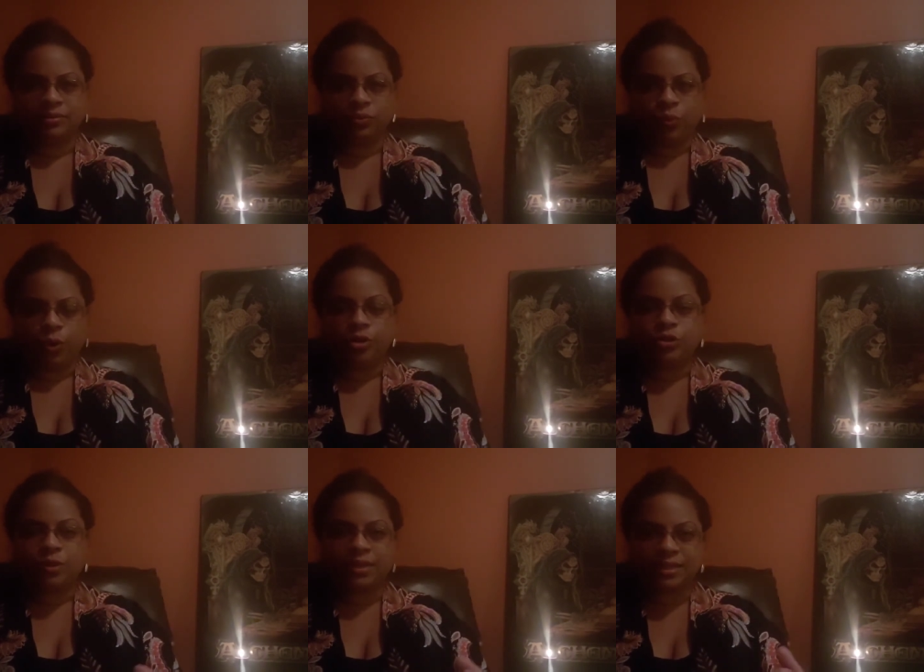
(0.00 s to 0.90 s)

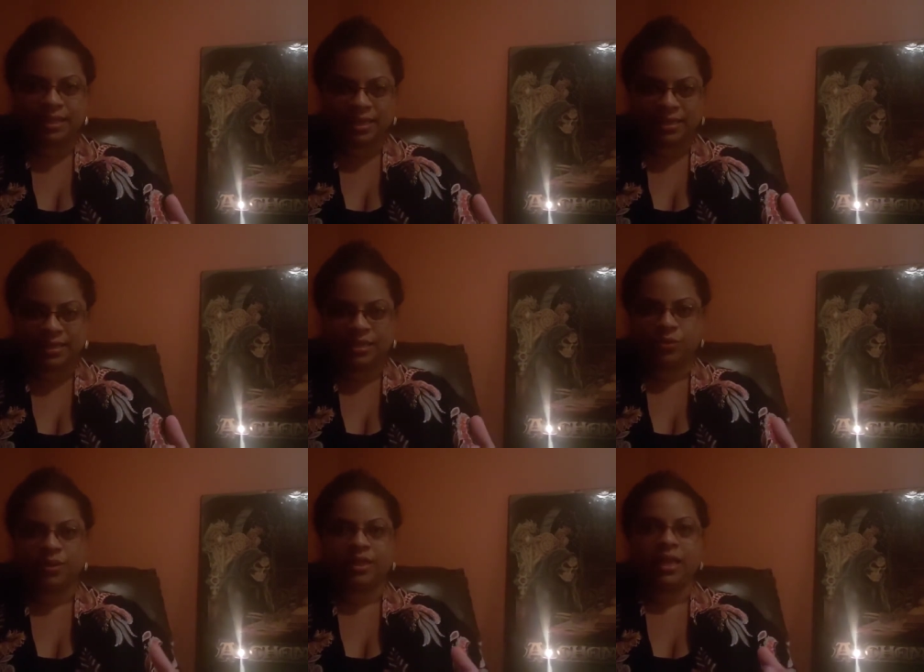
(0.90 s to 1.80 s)
works with the senses,
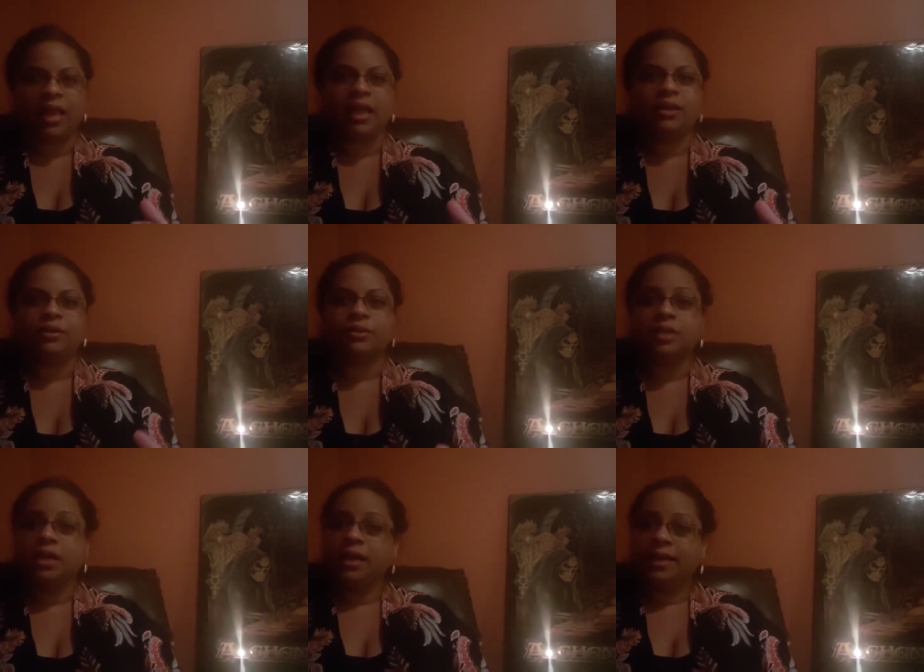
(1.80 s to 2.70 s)
with the candles.
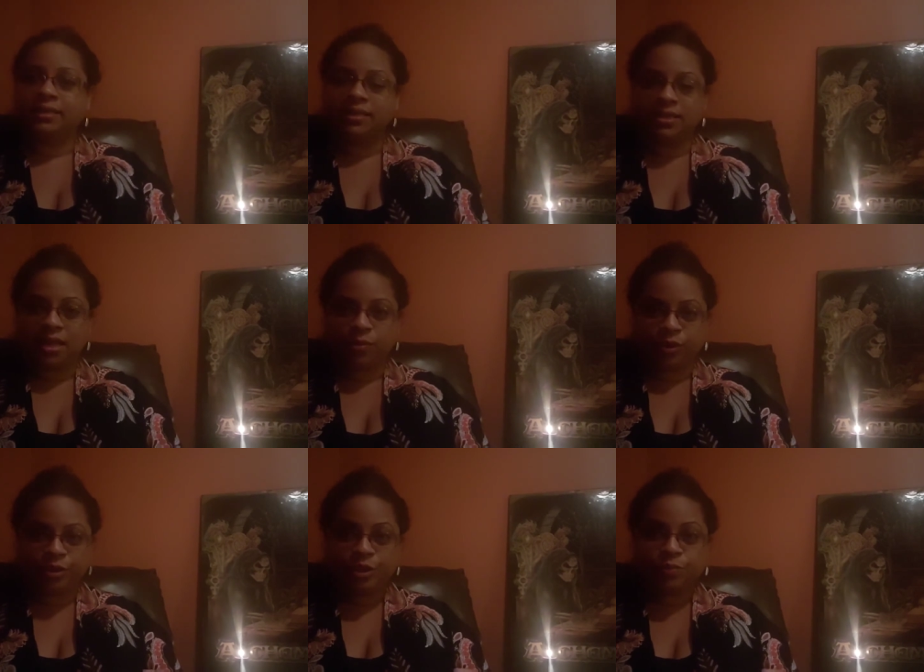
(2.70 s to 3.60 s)
It's the same
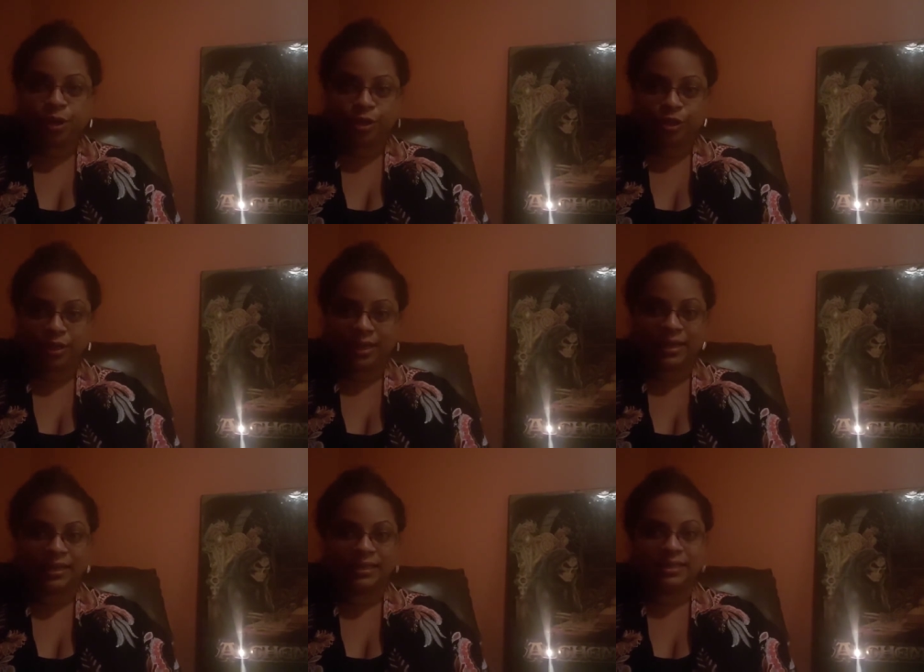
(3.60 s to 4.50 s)
with smudging and
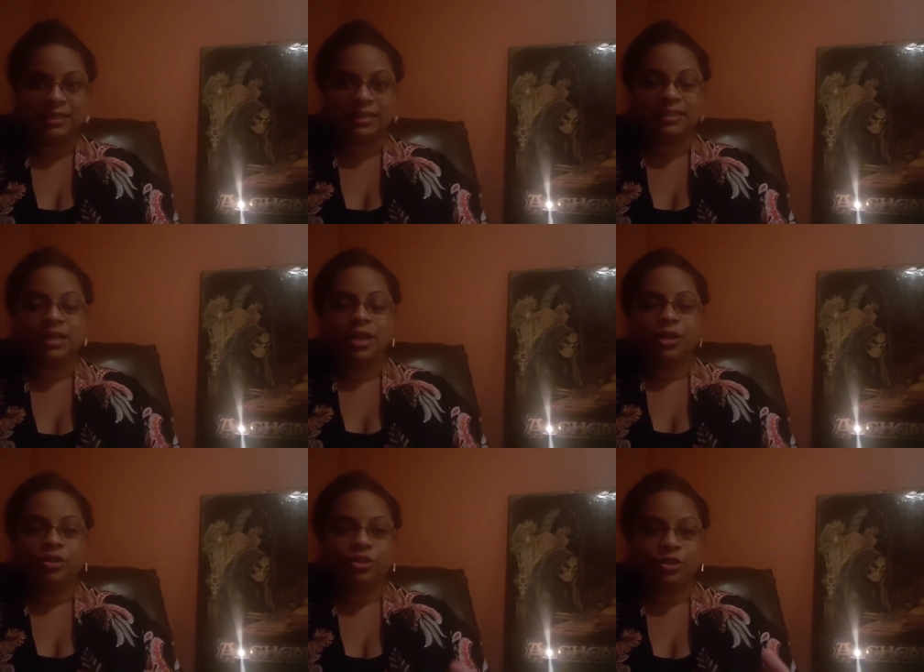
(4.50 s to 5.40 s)
incense.
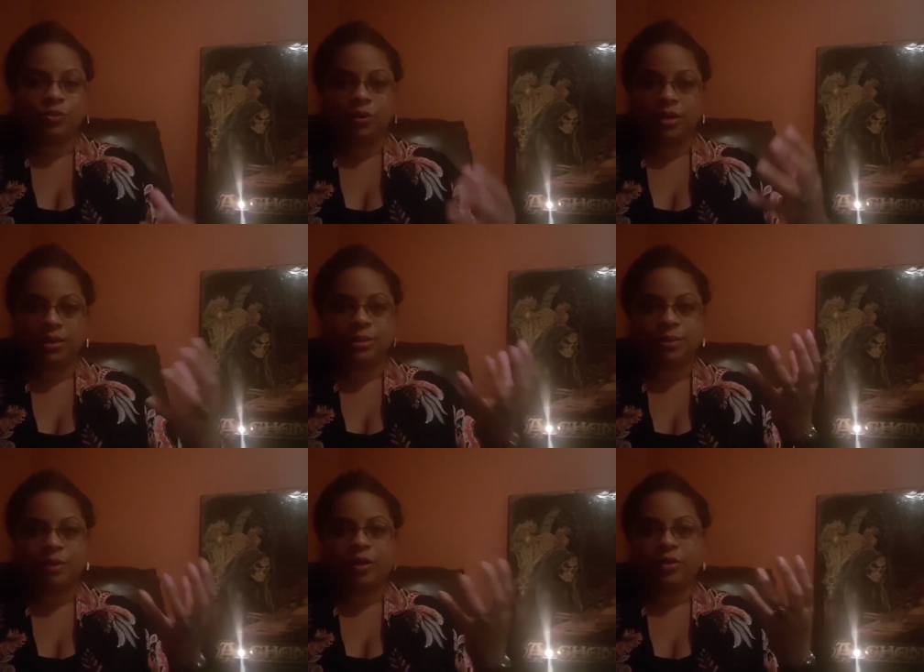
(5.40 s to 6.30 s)
Just when I
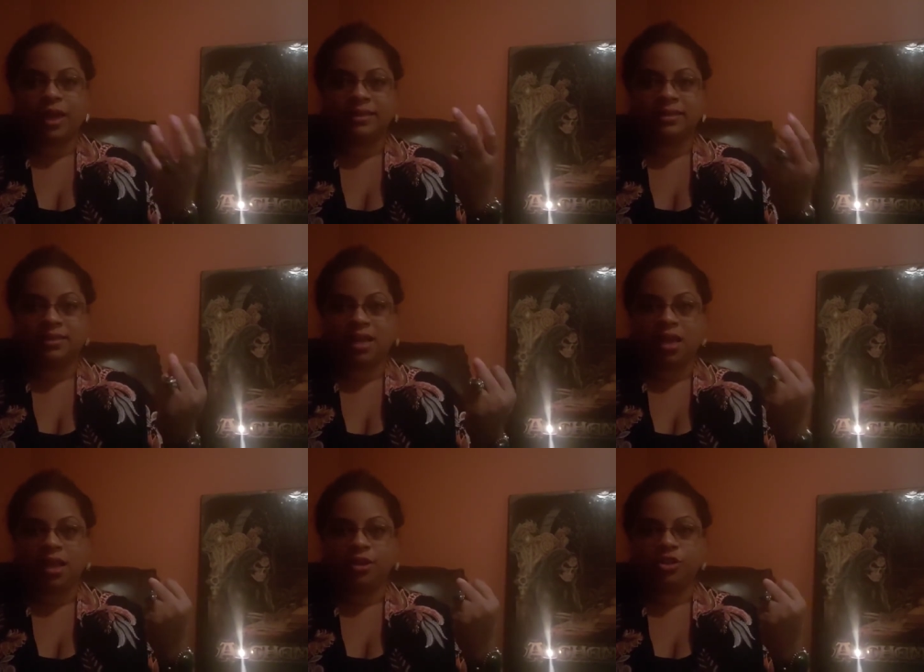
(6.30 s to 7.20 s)
smell that
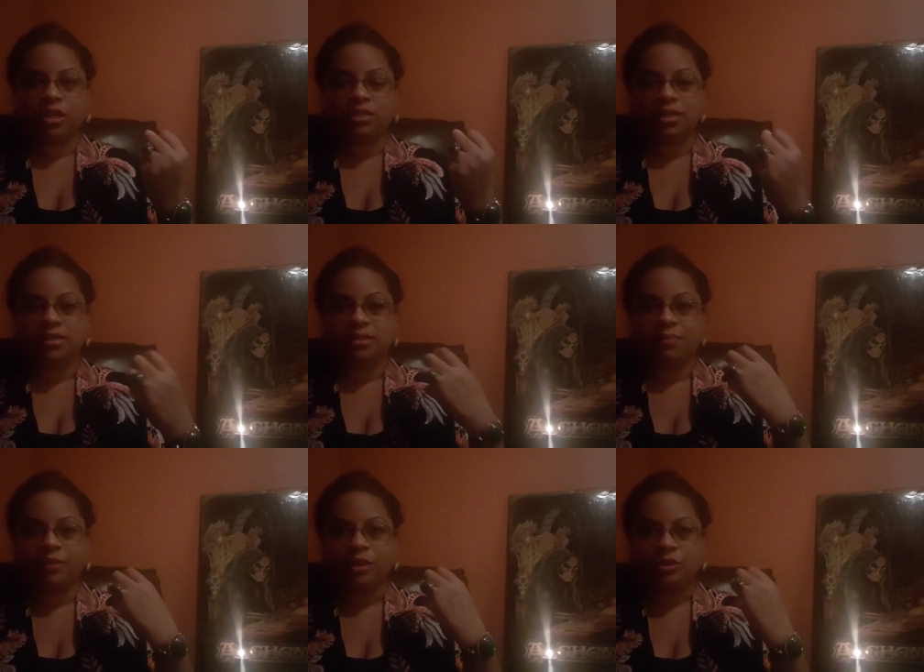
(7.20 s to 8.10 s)
sage, it does
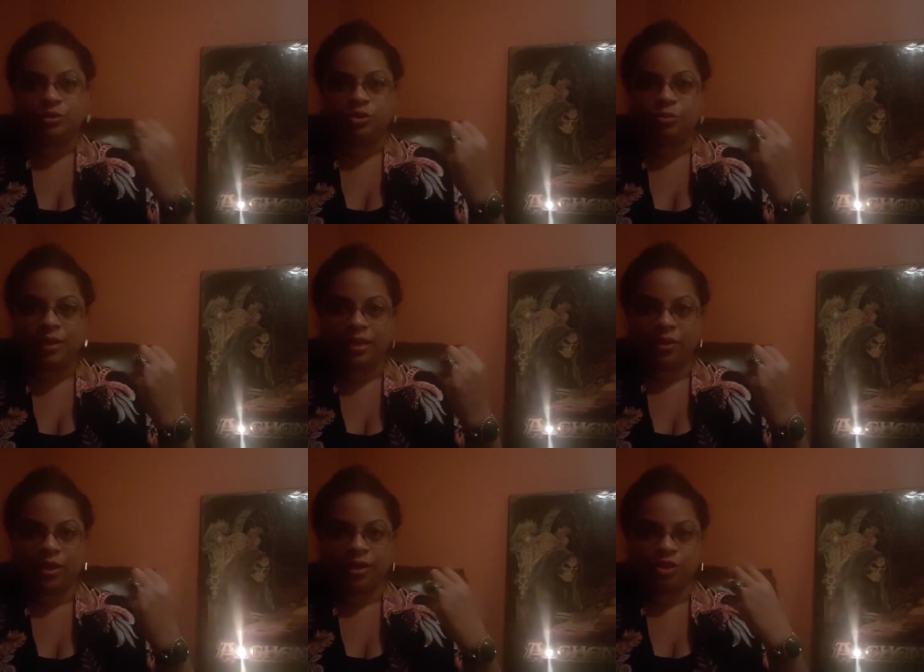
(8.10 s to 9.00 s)
something to
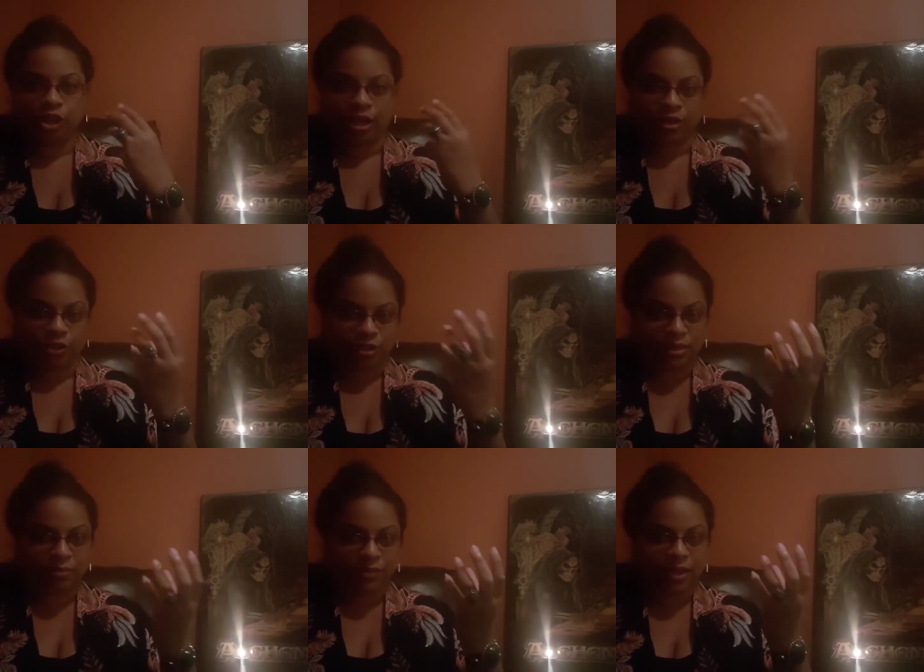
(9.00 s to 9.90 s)
me. It changes
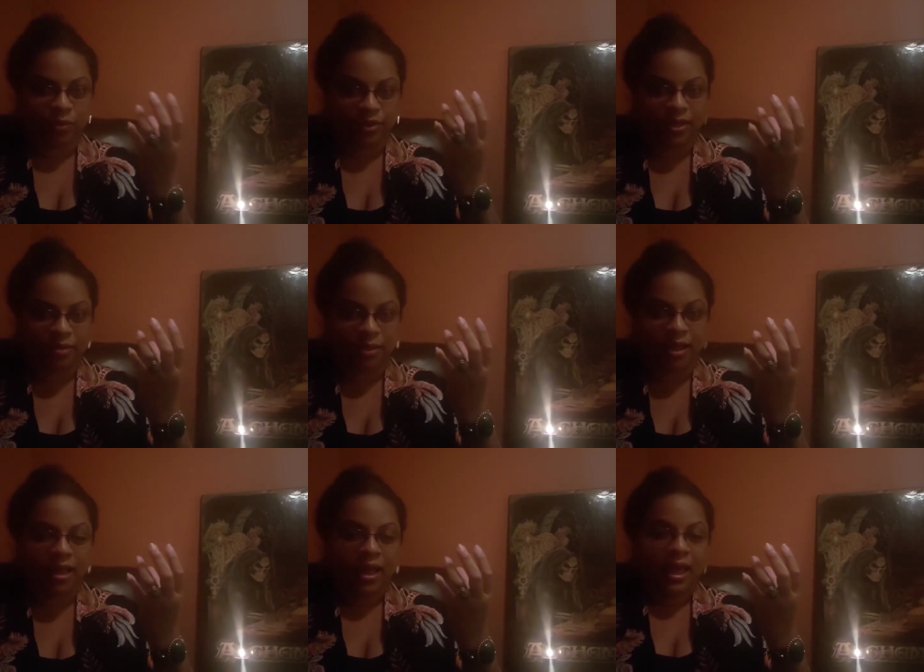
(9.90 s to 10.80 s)
something within
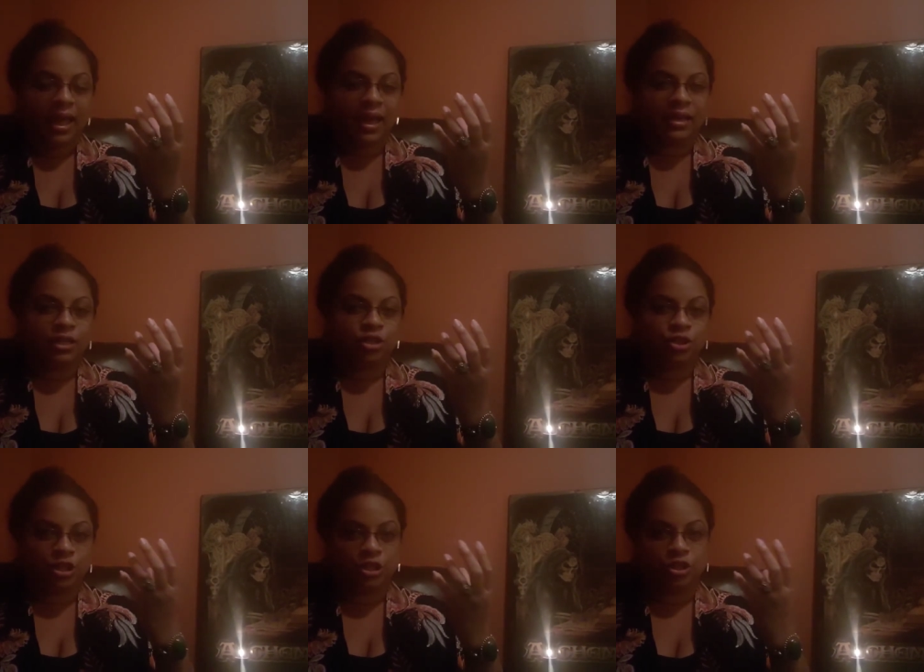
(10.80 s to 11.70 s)
me. And it's
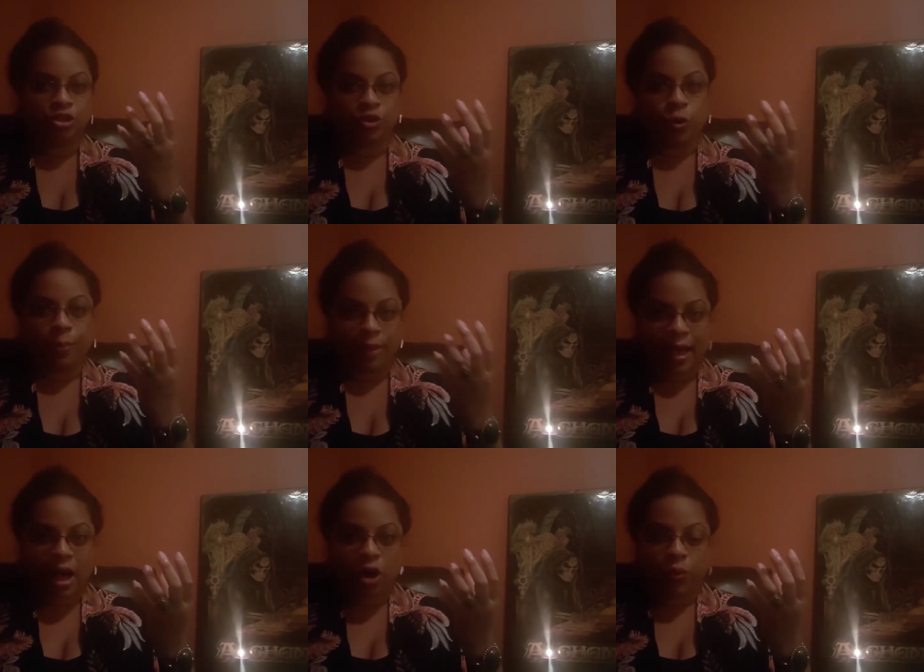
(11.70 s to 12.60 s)
just so
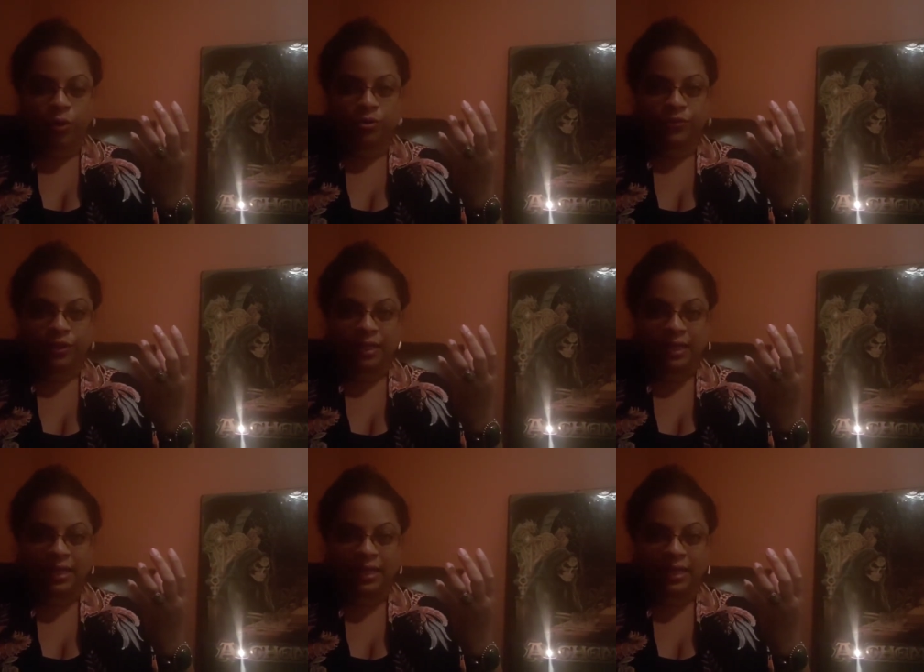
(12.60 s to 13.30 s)
powerful and